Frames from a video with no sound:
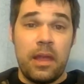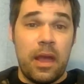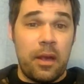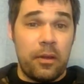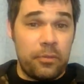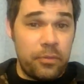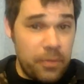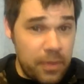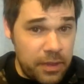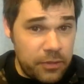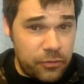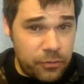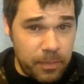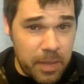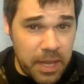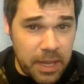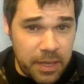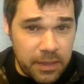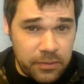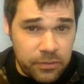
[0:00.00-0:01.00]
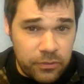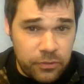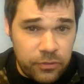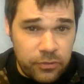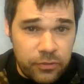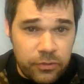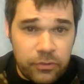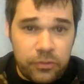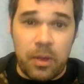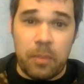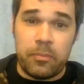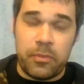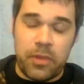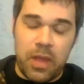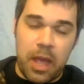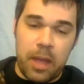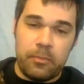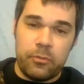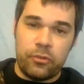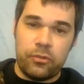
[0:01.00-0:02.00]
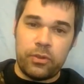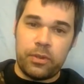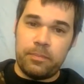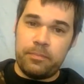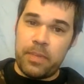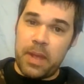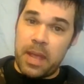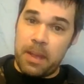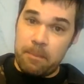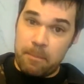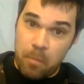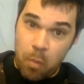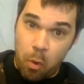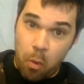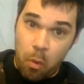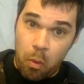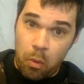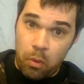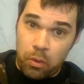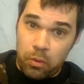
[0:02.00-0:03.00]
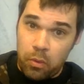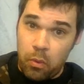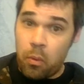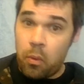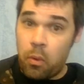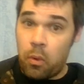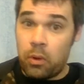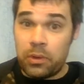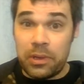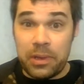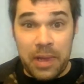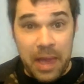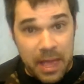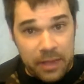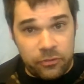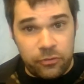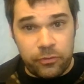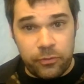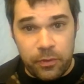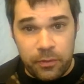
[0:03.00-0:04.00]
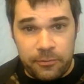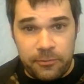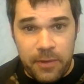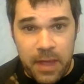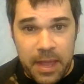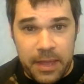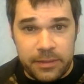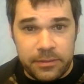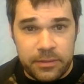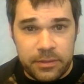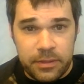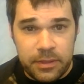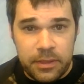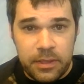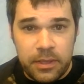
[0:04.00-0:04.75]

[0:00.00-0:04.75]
Now this means sometimes you could pay more or less for fate.